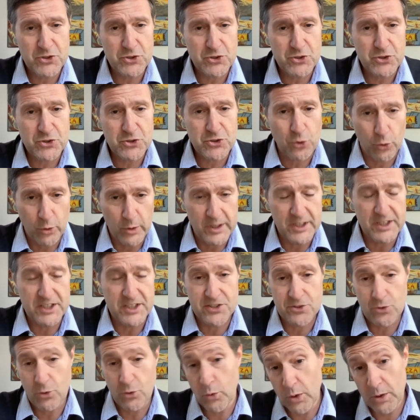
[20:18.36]

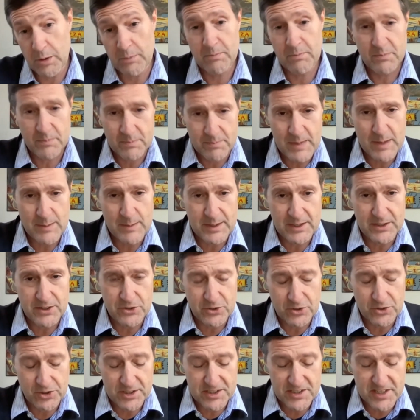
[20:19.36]
storage or maybe
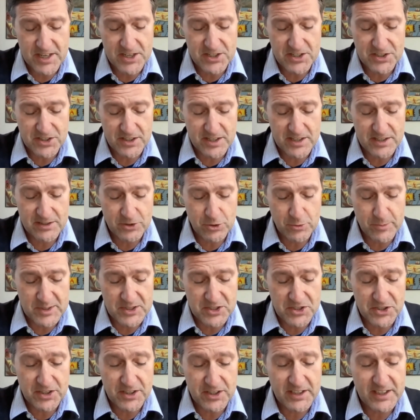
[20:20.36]
utilization that you
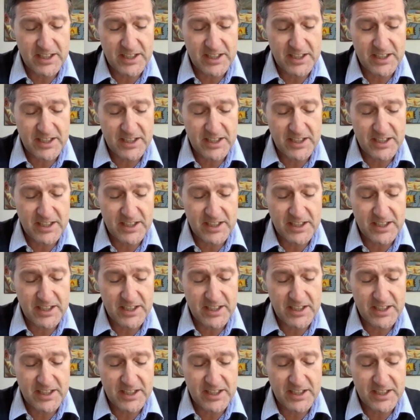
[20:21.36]
mentioned.